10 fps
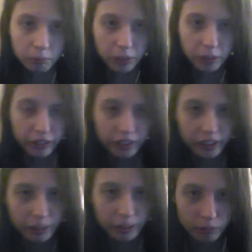But then
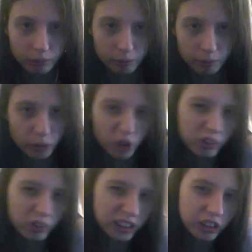again, who
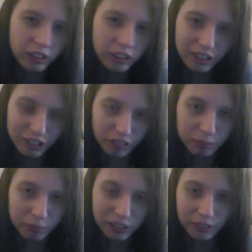reads the
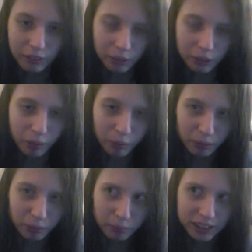description? You
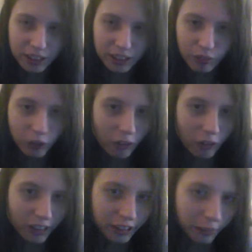probably miss it for all
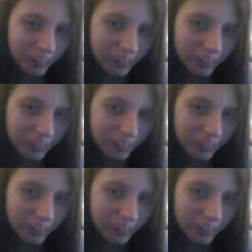I know.